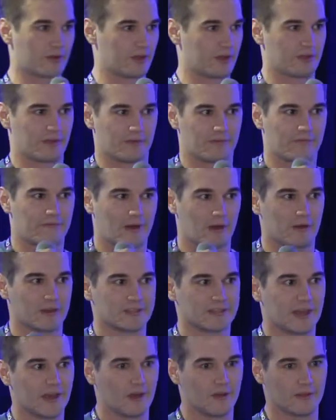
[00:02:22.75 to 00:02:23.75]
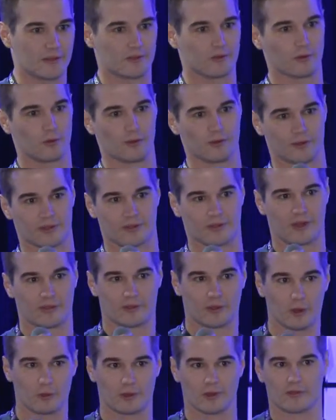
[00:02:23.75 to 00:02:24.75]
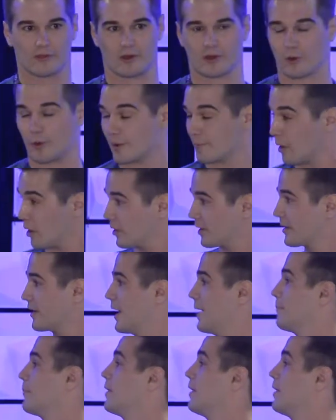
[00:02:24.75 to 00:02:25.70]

It's a fairy tale that's told to sell tokens on CoinMarketCap.